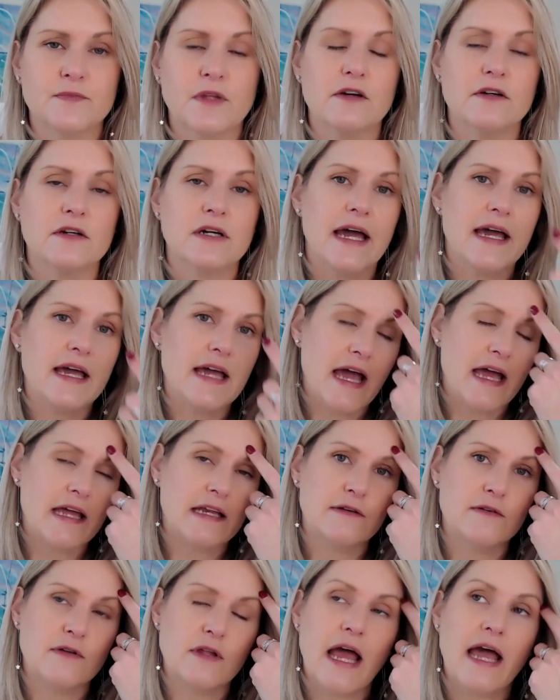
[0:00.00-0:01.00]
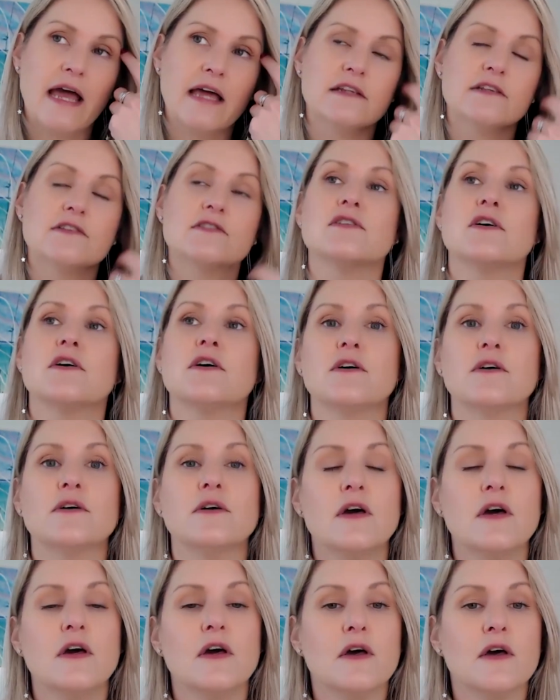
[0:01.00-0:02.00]
Okay, and and so
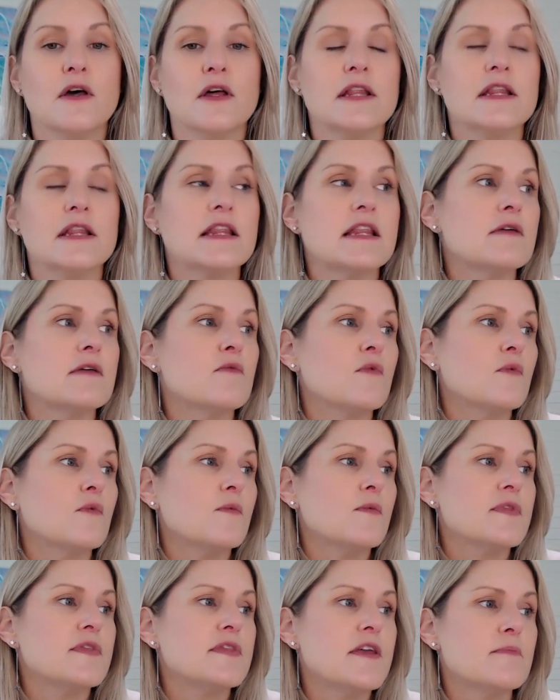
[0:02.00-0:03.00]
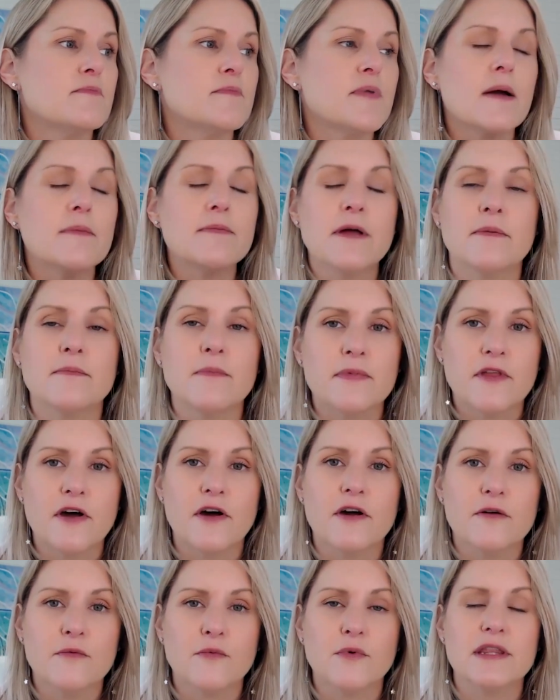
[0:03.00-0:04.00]
the problem
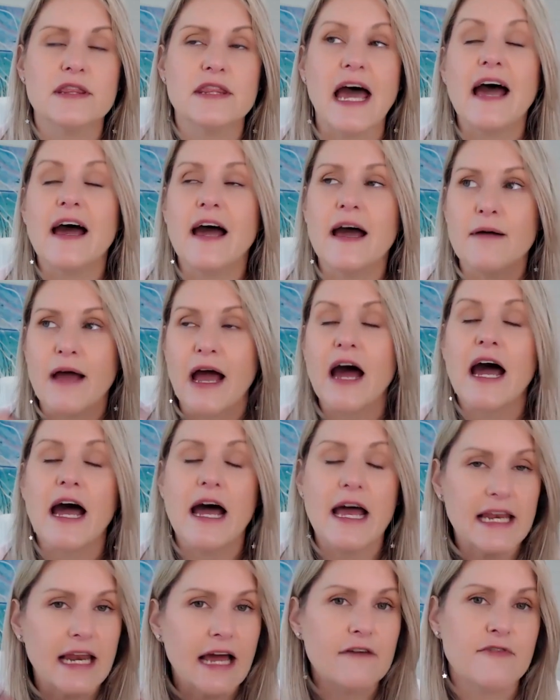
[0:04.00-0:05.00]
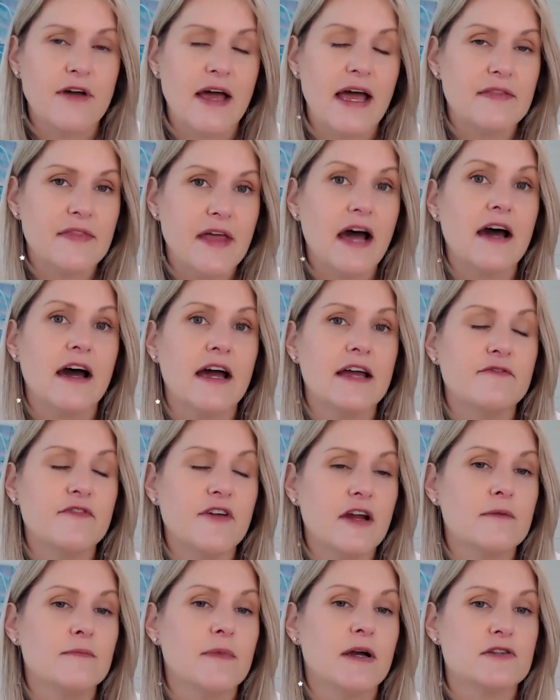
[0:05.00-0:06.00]
though with that, I, I love it, and I
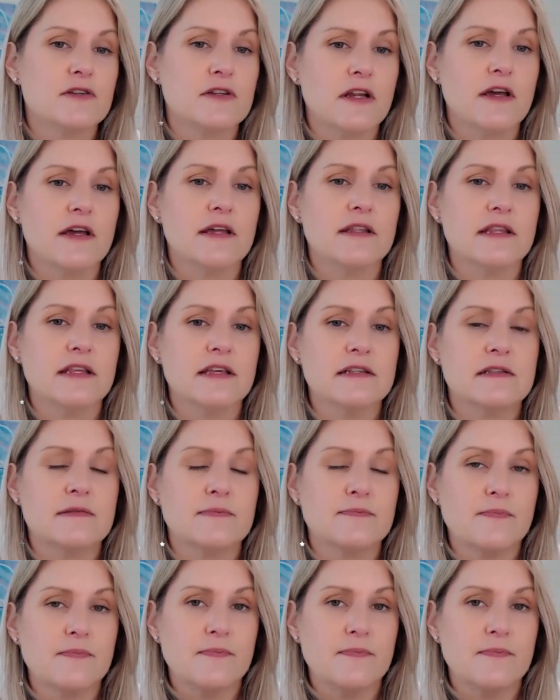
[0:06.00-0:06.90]
very much learned this